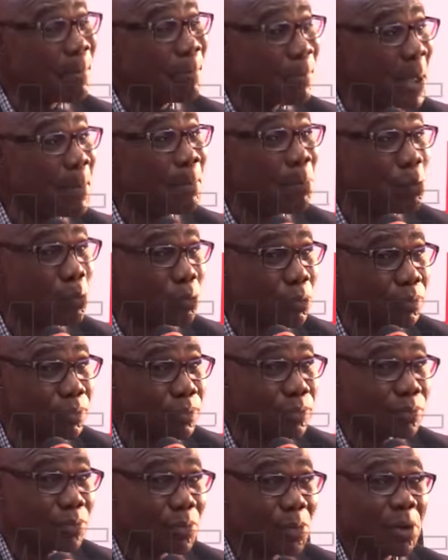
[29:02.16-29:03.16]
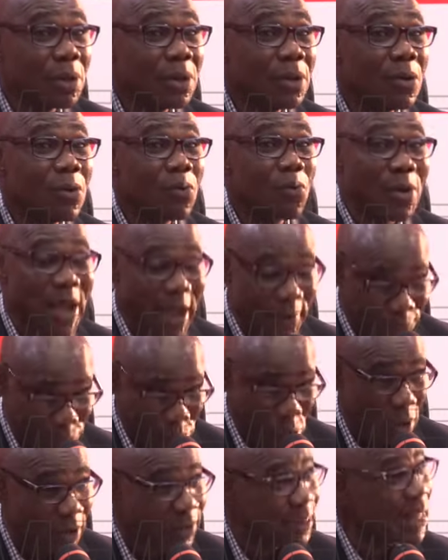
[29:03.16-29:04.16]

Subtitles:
people, we have told